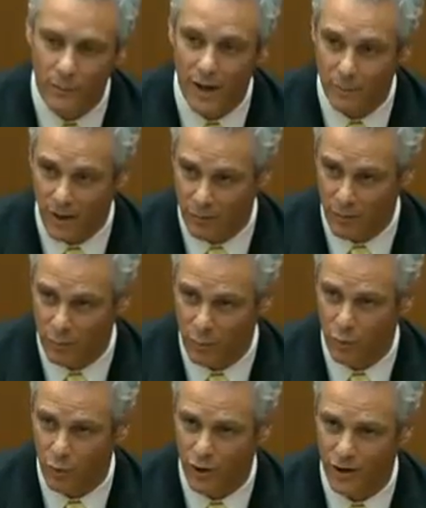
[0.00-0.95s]
When I made my
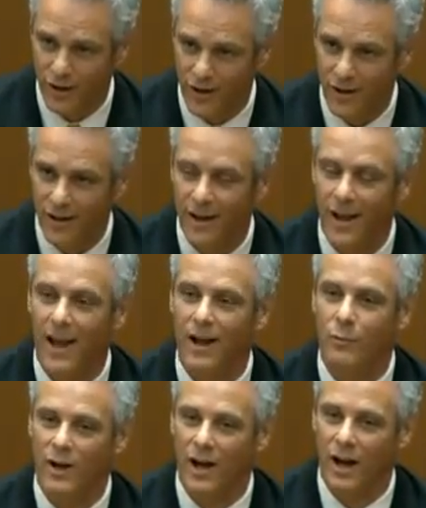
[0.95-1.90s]
report,
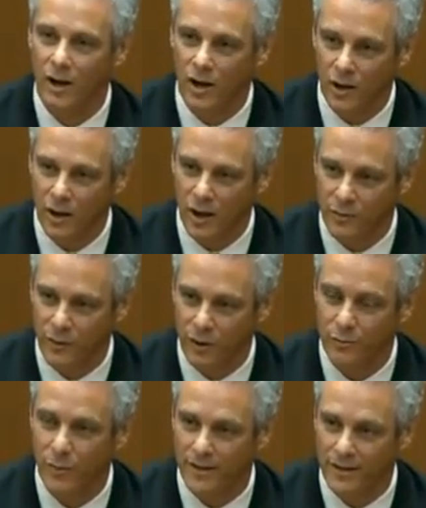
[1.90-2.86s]
and as
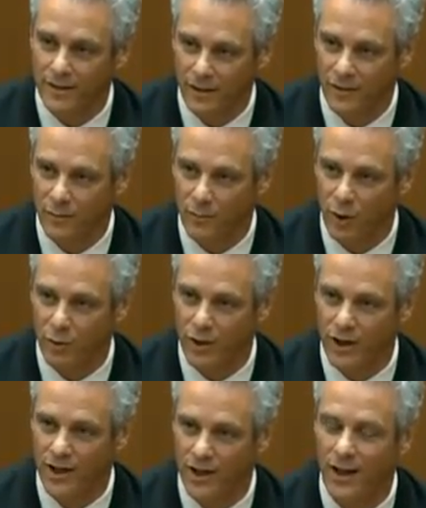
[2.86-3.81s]
far as my
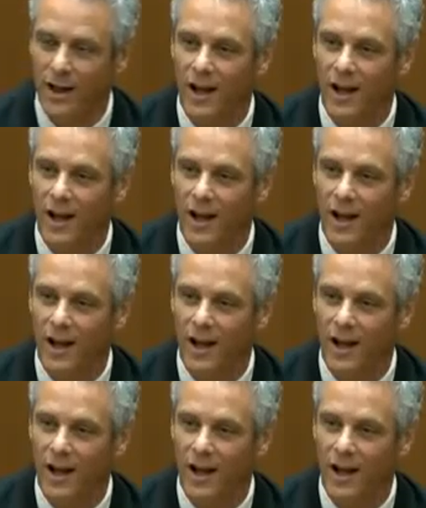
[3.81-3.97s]
testimony,